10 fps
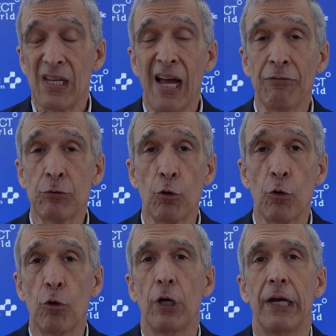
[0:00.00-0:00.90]

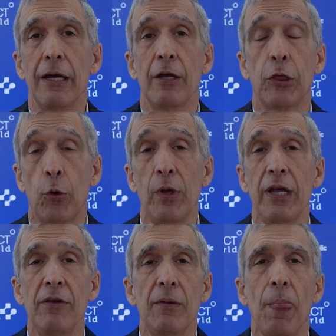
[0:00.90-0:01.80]
after uh,
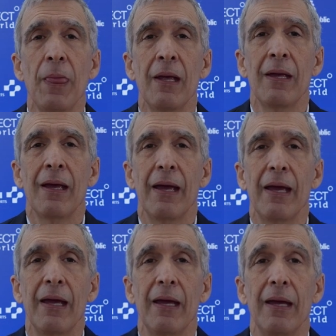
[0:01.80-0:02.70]
three
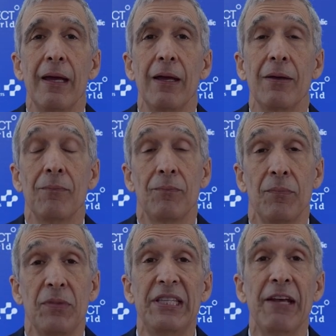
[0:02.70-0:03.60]

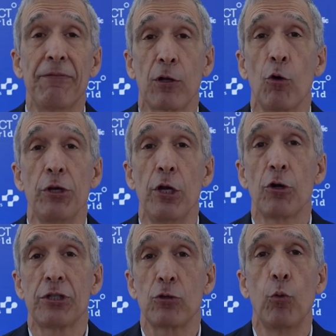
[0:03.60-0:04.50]
uh, difficult
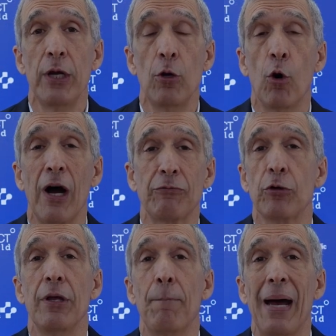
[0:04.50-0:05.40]
years, as we know after
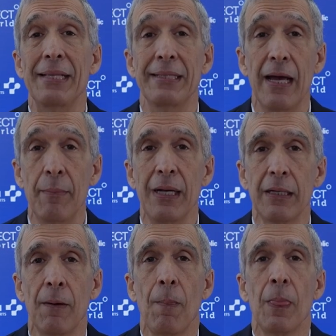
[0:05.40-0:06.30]
the pandemic,
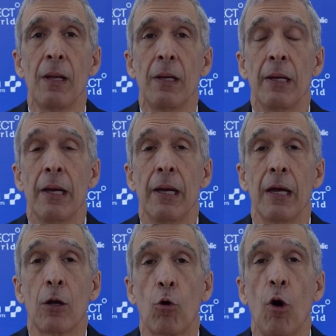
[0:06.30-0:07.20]
uh,
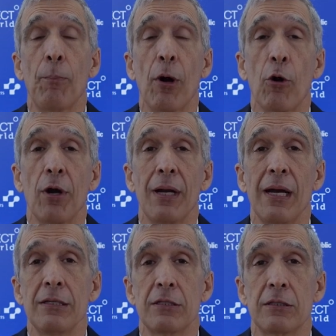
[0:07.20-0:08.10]
Copa
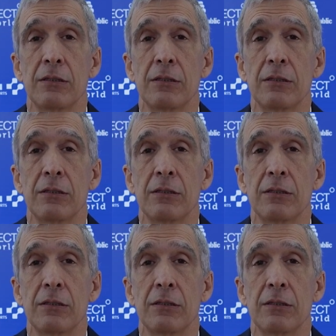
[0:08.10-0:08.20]
Airlines